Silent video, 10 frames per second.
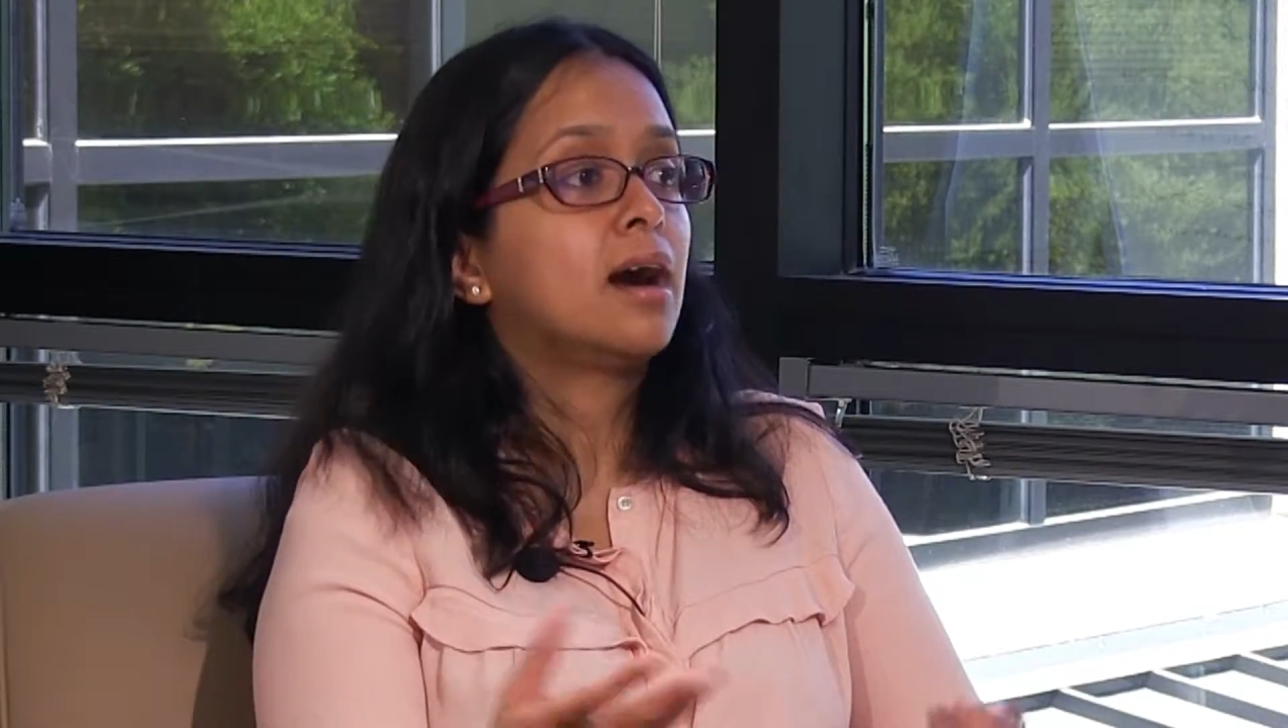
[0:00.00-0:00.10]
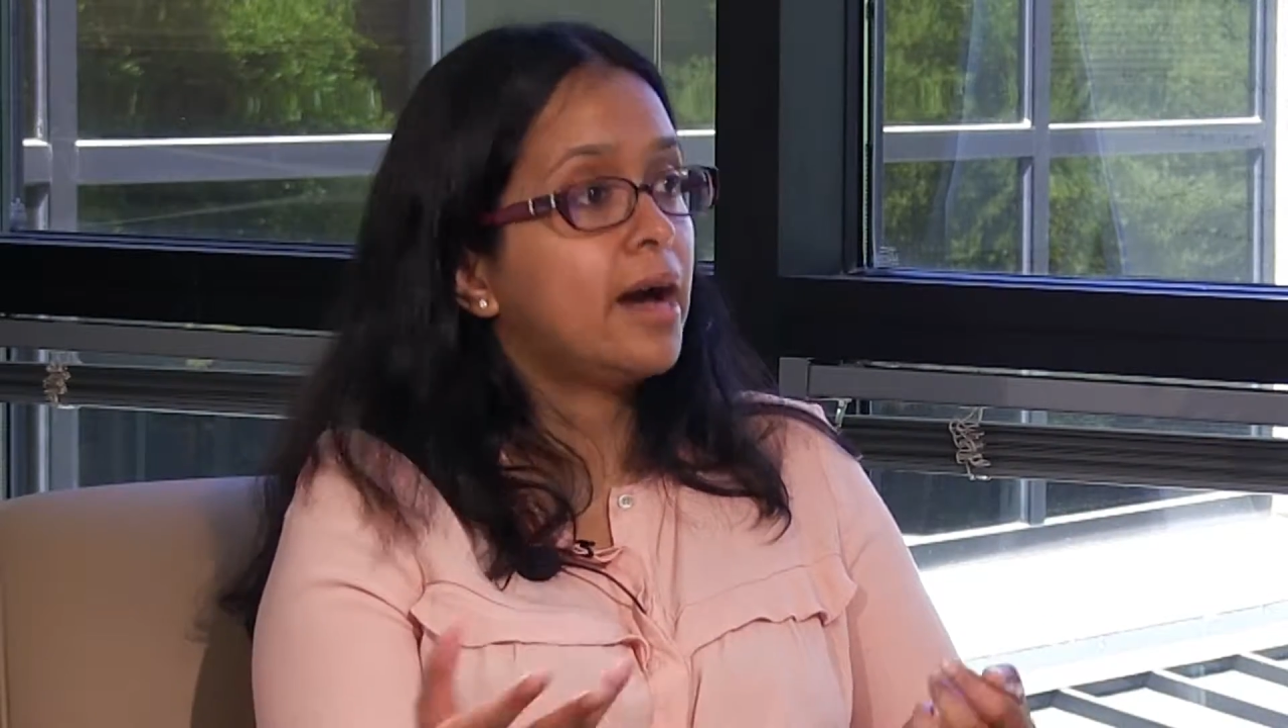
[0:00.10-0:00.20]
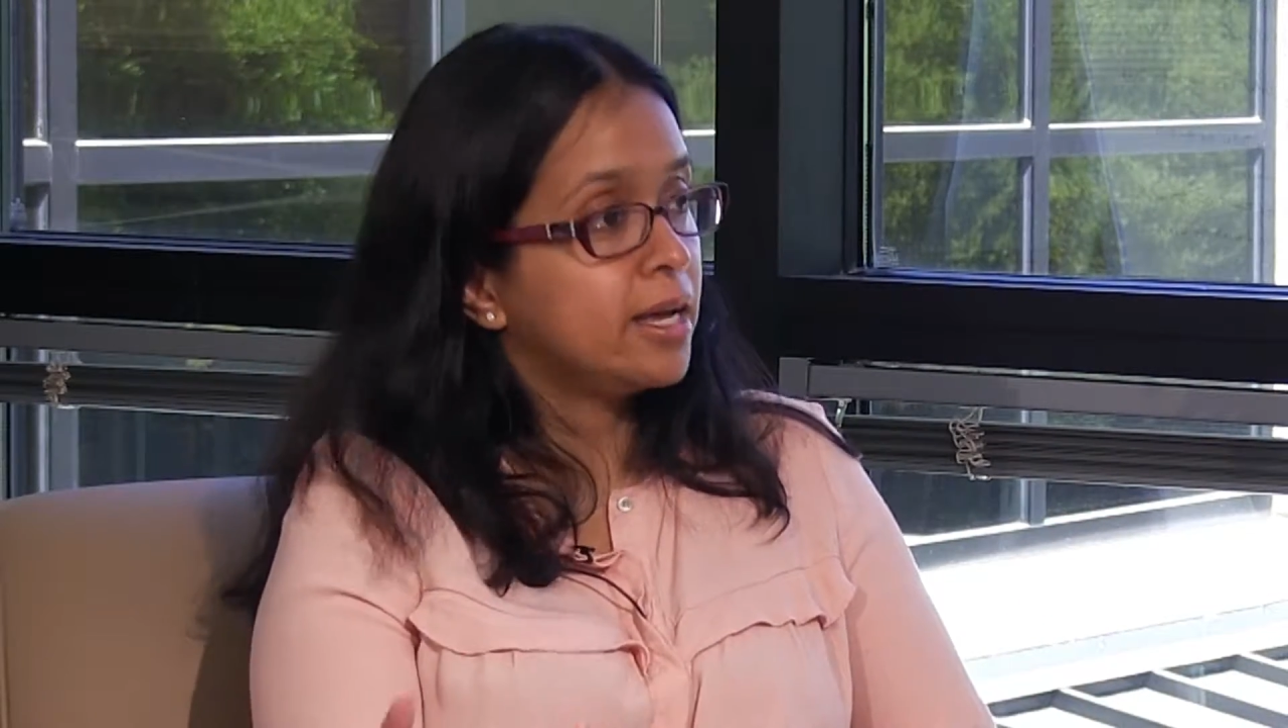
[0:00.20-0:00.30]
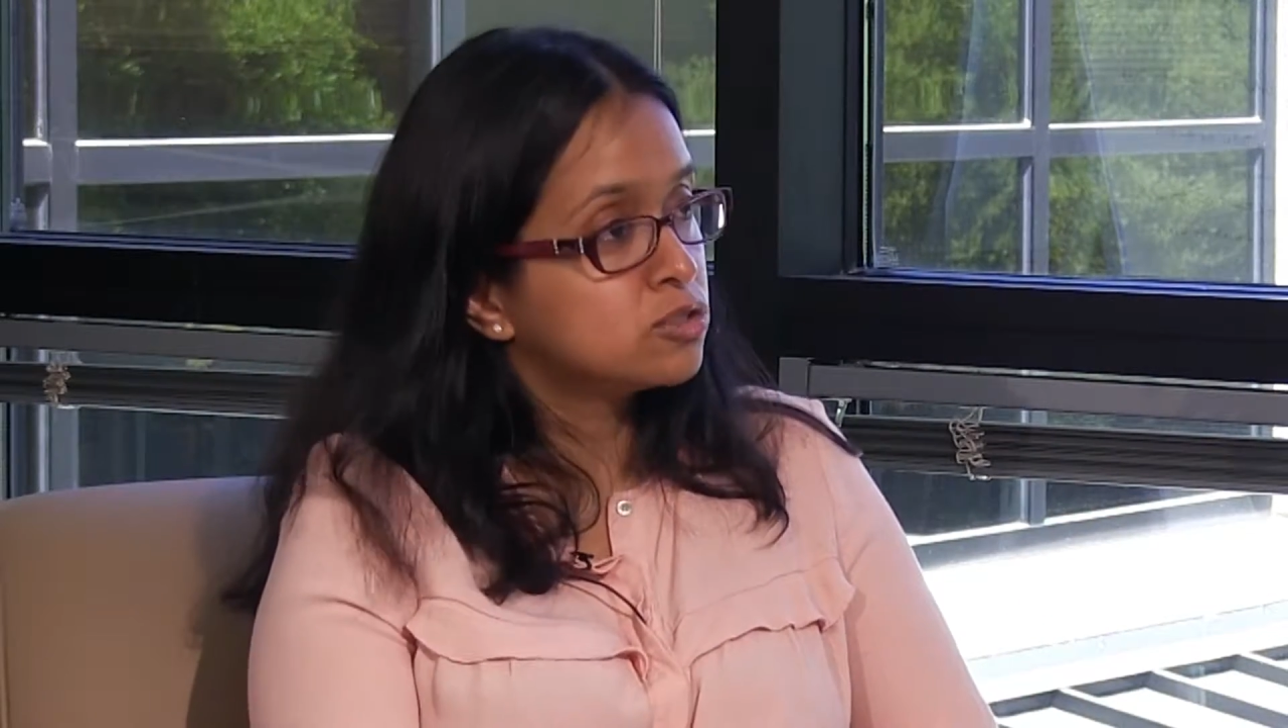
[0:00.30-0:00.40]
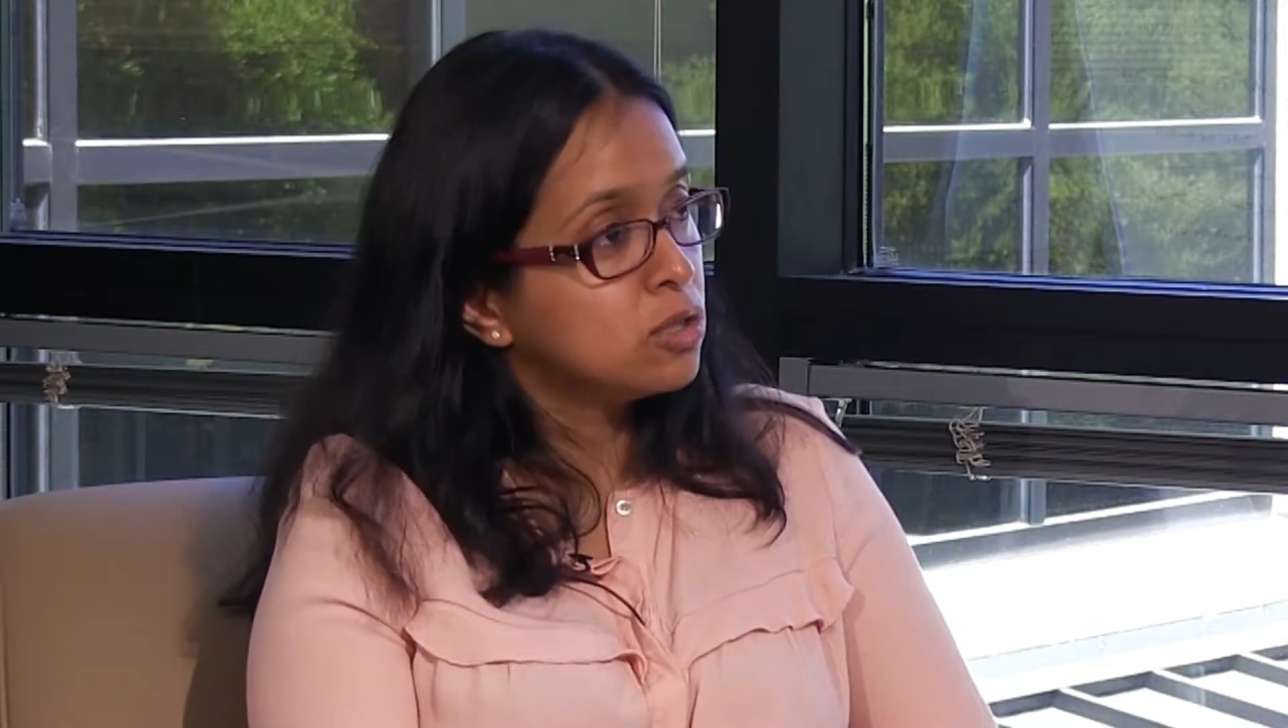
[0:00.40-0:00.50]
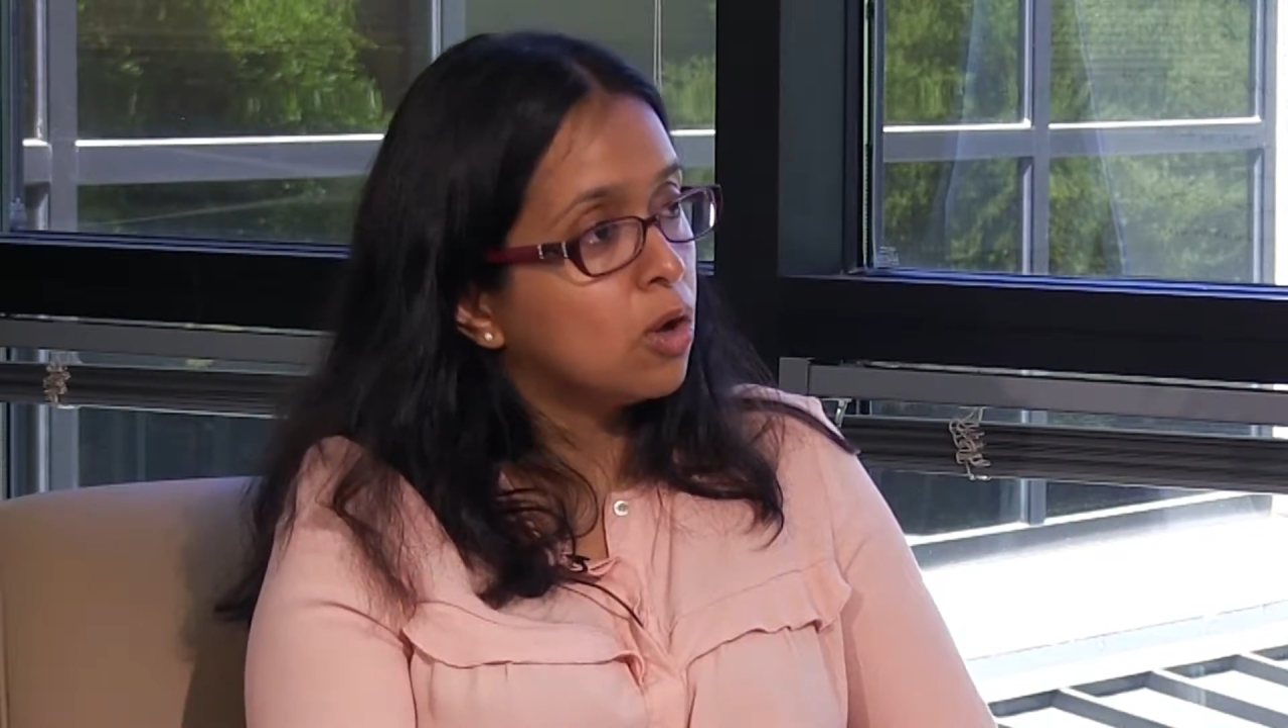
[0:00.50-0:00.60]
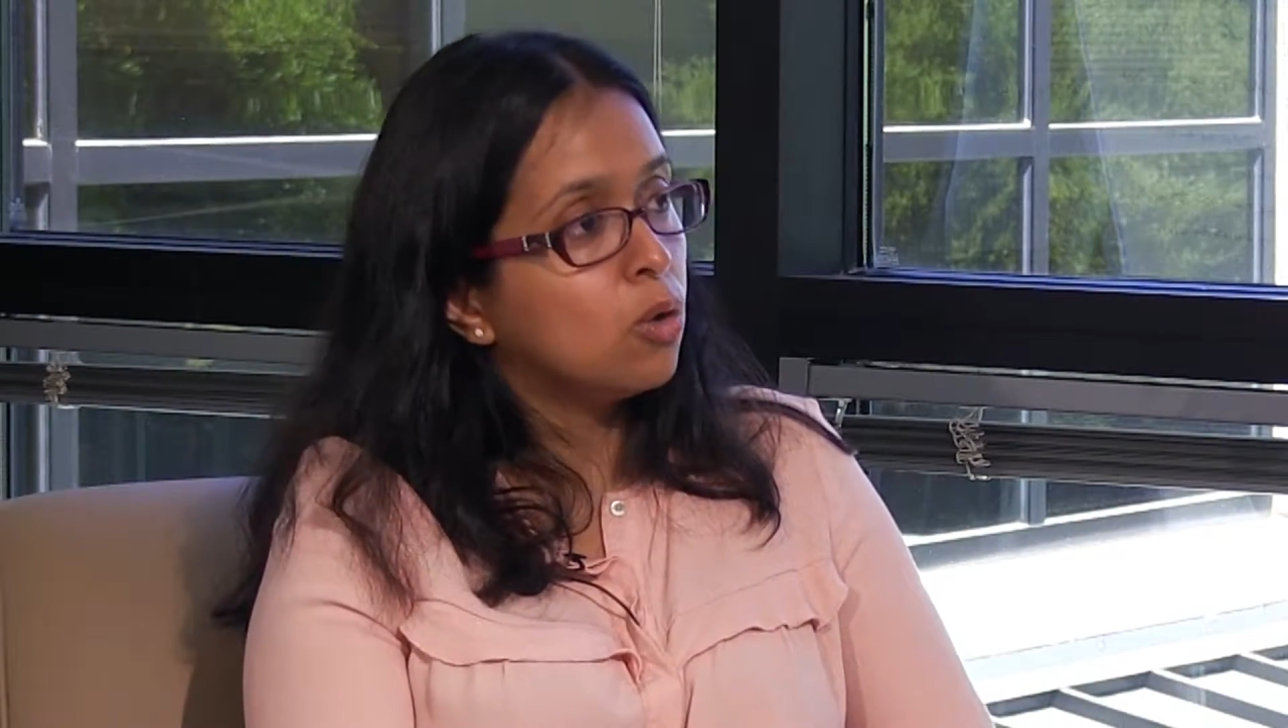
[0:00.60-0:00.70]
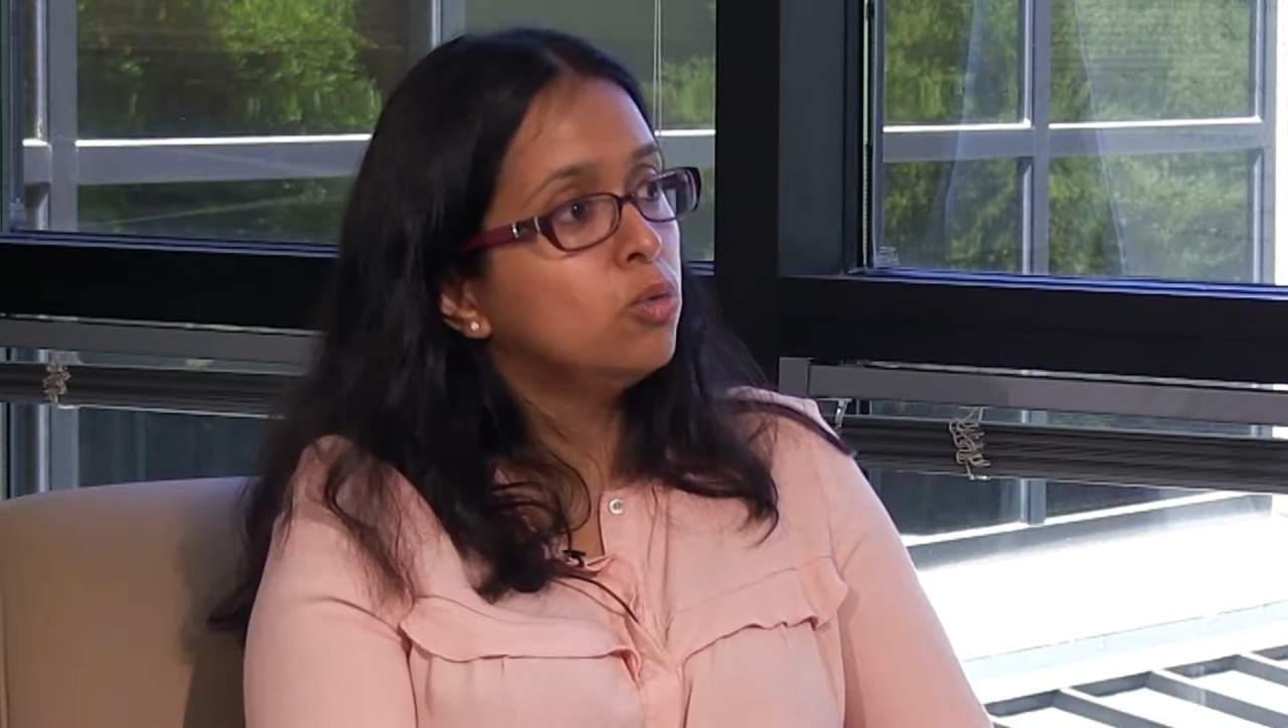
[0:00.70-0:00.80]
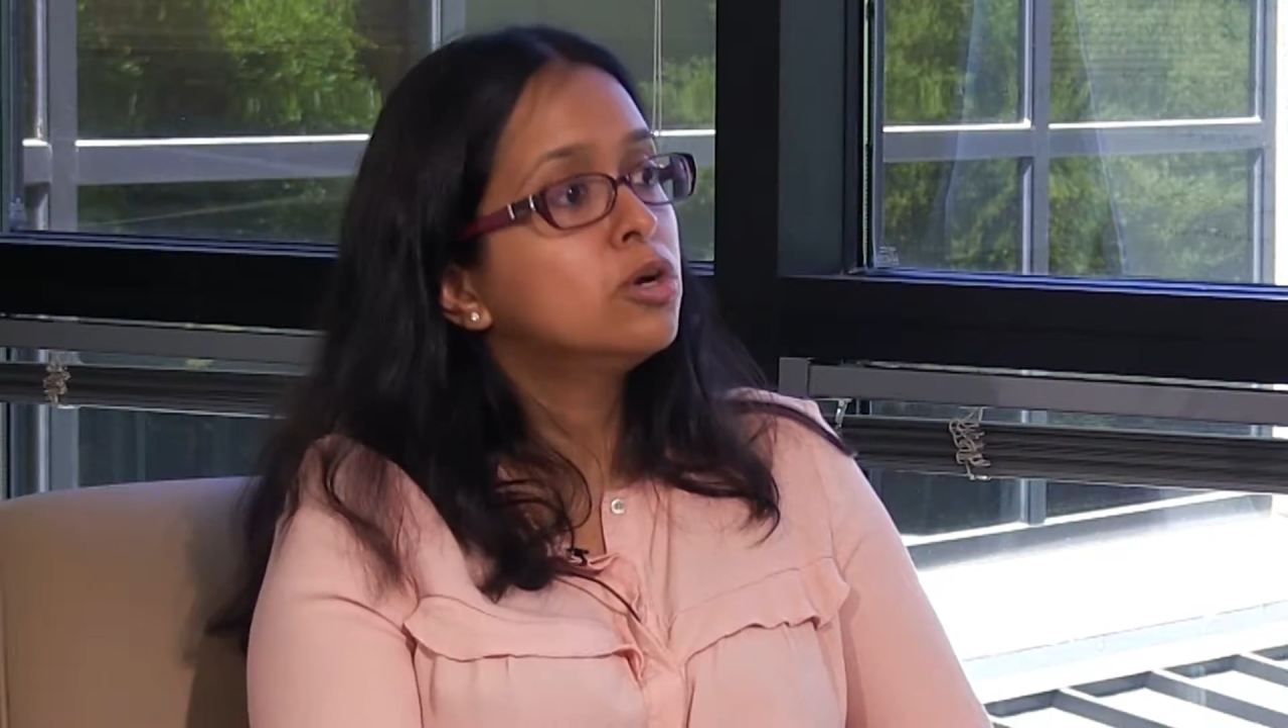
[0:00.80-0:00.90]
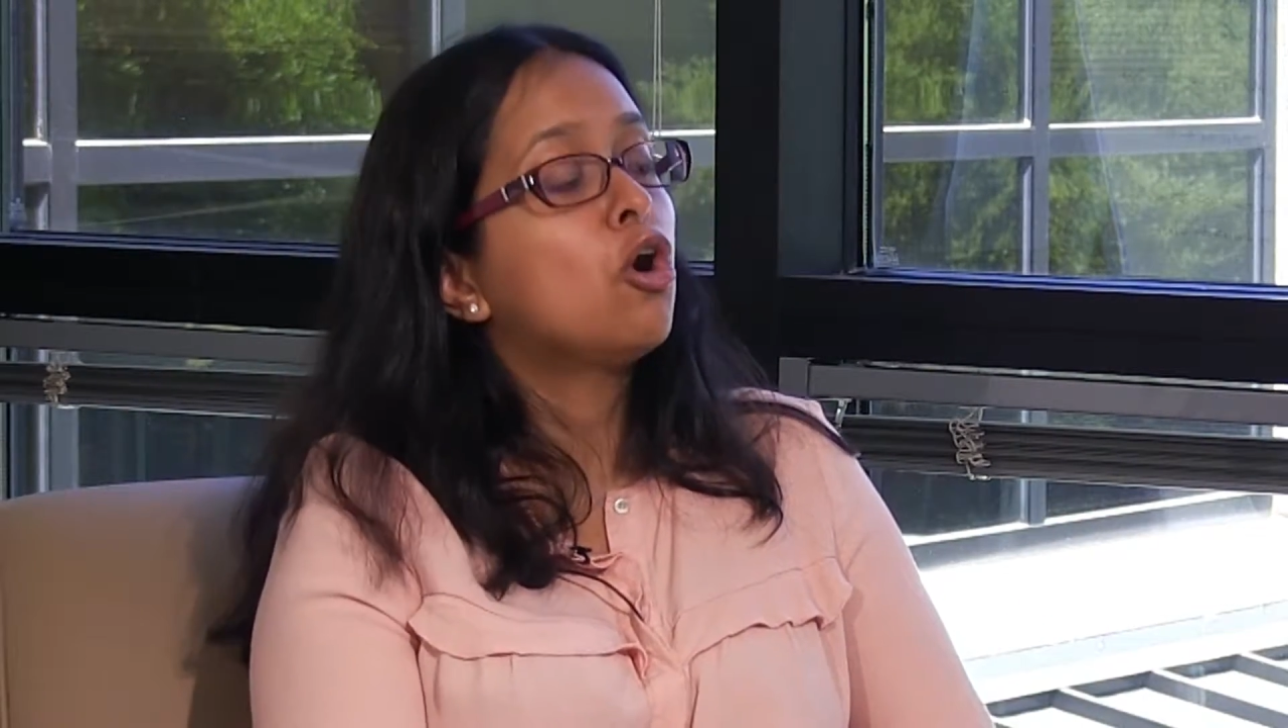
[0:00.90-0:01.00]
IX Load